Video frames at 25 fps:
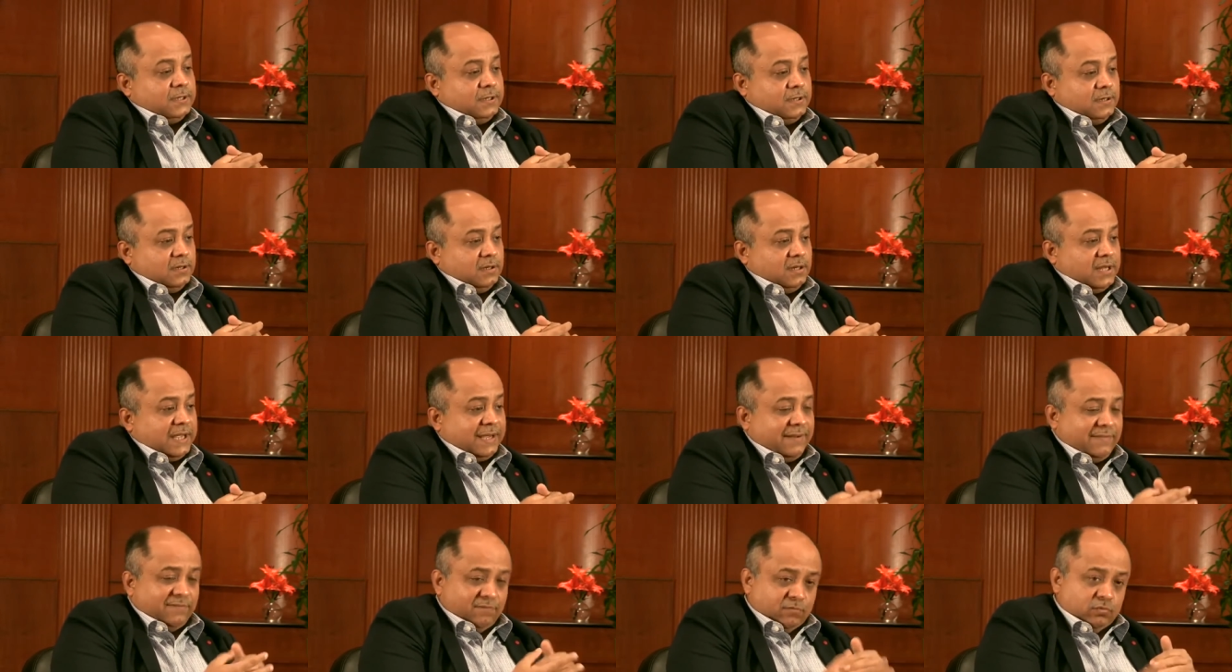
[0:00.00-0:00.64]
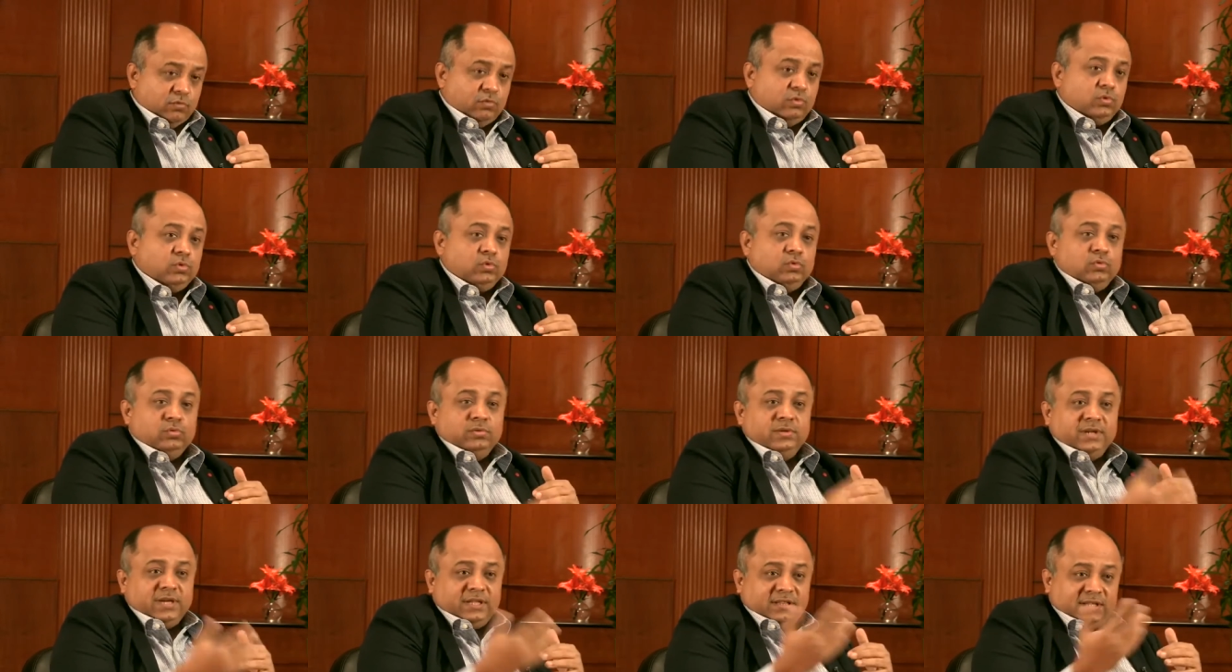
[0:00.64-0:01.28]
Uh, like Vudu,
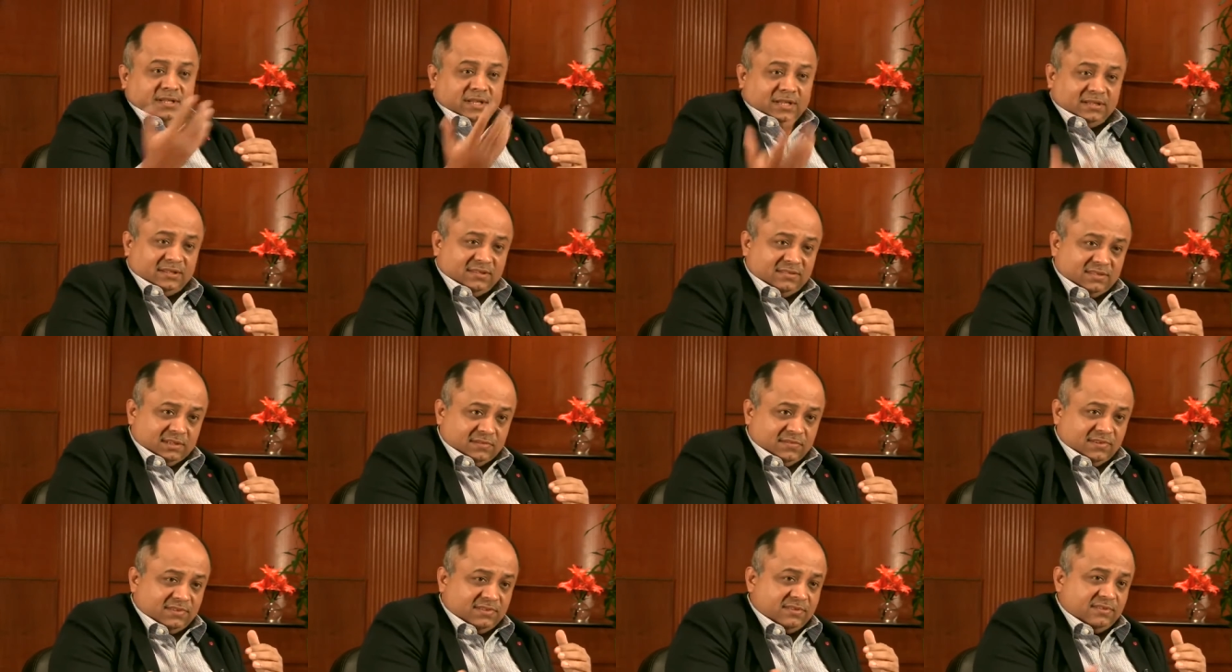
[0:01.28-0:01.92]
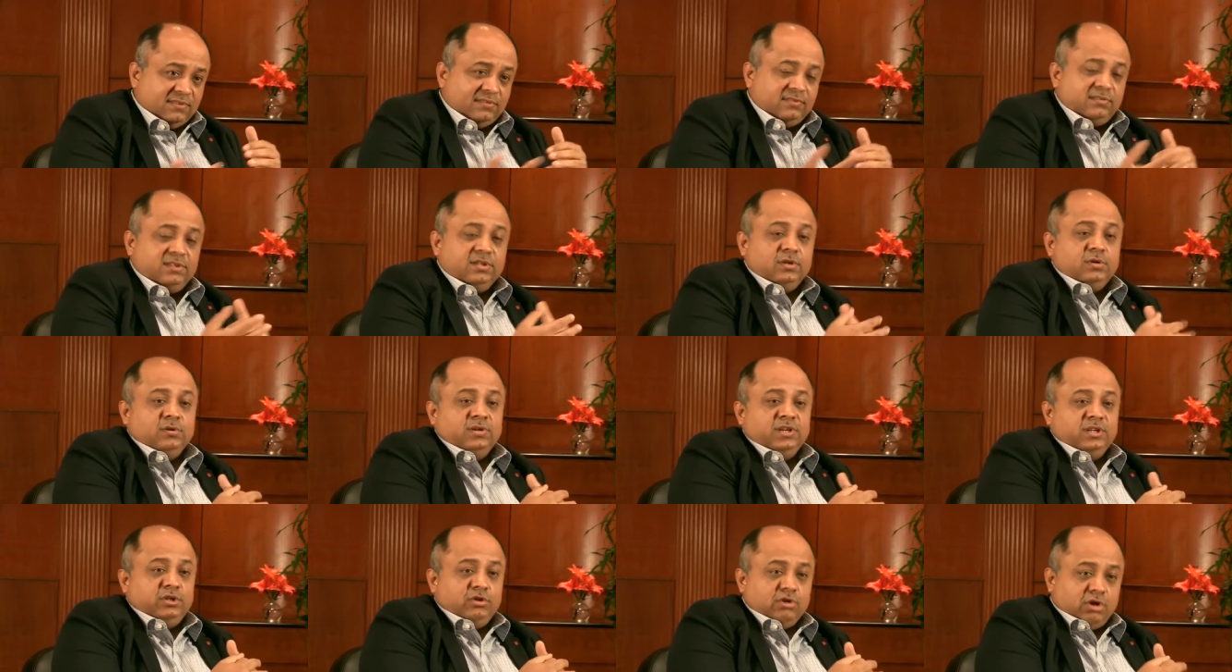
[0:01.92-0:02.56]
and then other services, you
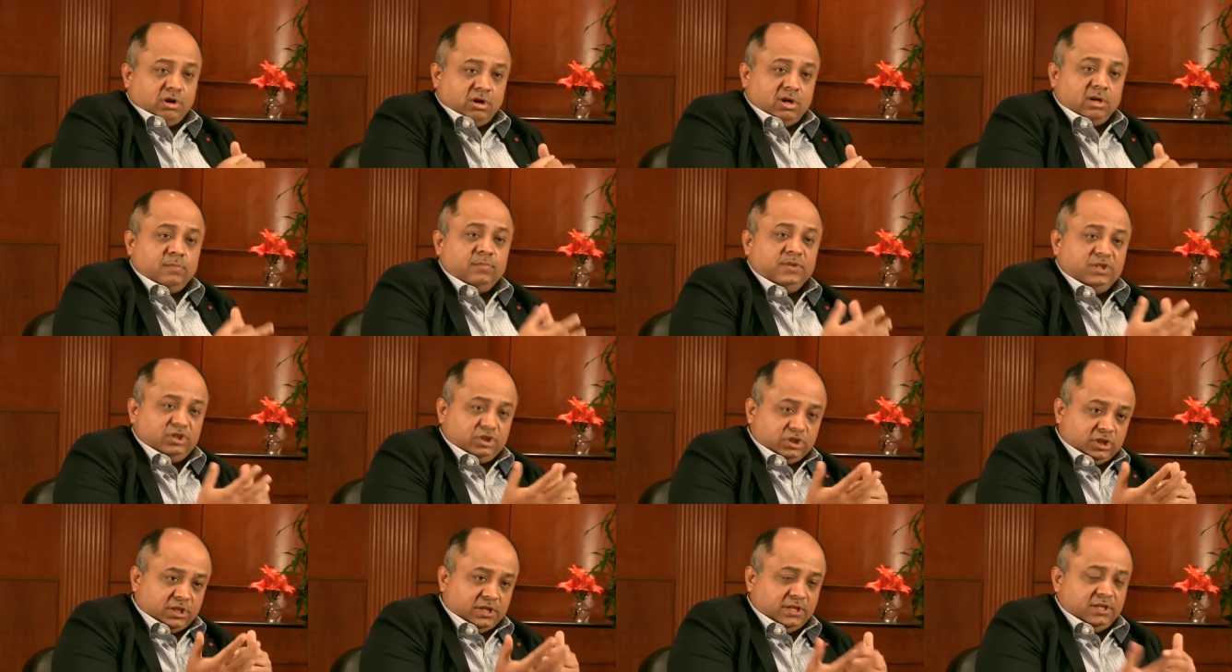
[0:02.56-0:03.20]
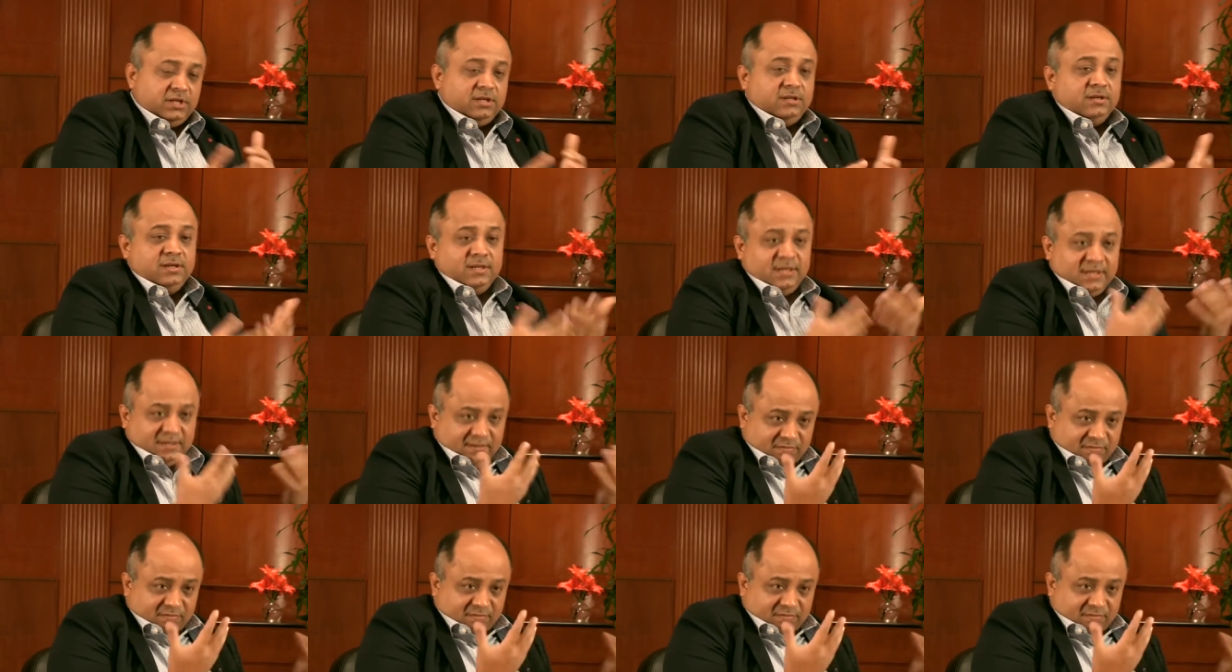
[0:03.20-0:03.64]
know, in Europe and China,